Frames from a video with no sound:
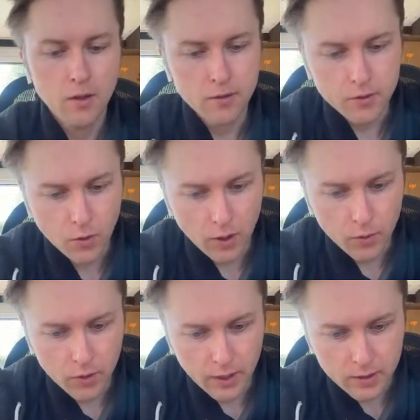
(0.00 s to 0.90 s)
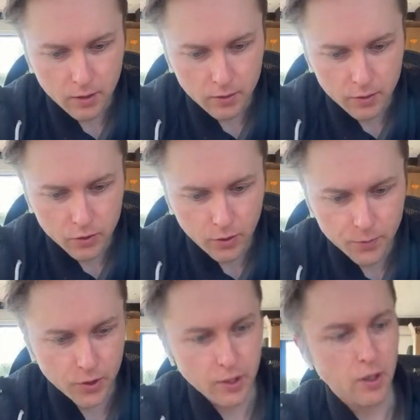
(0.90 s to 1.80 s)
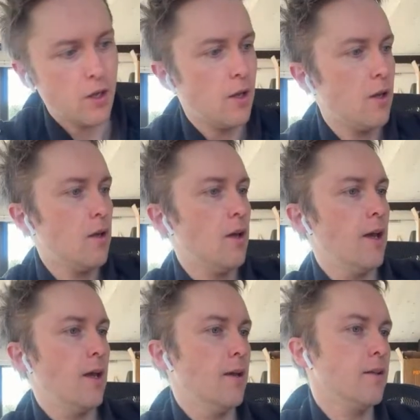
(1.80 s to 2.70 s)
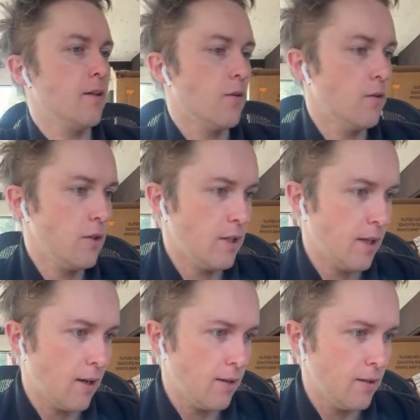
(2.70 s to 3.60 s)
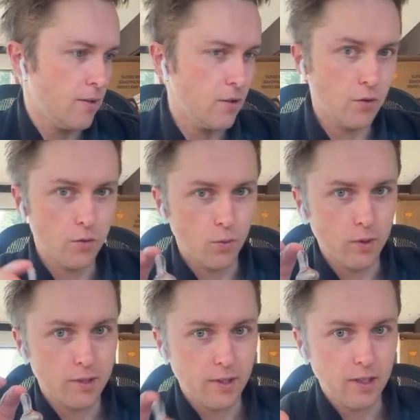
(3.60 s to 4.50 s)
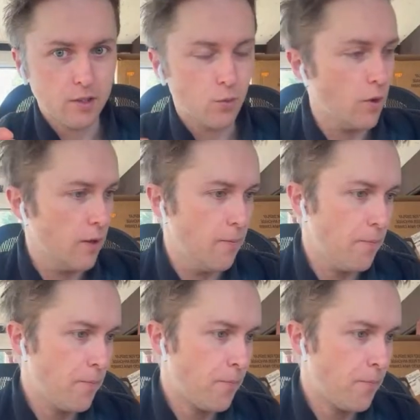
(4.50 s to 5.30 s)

And so I wrote a nice little description, and the only thing I need to do with this one